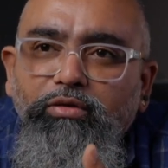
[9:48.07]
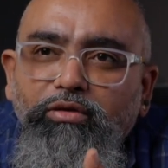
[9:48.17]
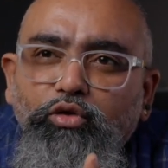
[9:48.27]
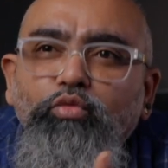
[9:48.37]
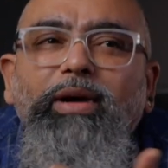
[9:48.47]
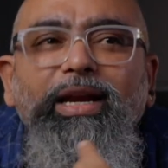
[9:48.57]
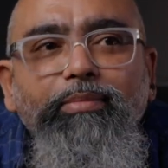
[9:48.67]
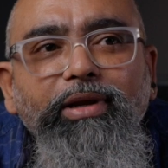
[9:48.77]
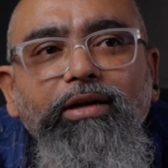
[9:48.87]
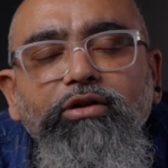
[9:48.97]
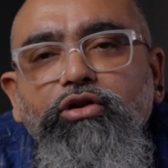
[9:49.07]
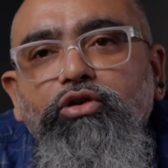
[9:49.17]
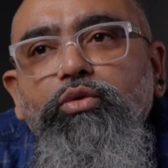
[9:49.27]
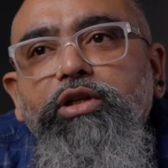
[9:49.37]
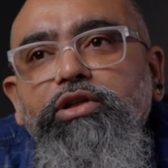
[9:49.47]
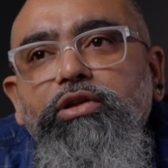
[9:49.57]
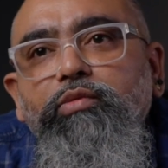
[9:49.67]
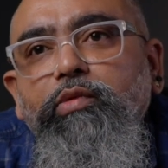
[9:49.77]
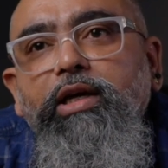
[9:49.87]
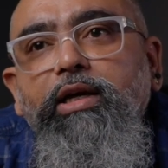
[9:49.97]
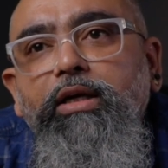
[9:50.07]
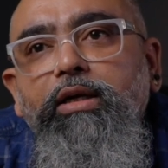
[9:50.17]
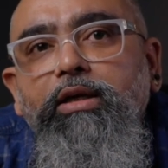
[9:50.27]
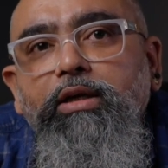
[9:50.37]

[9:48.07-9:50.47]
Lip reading: you might be in a situation where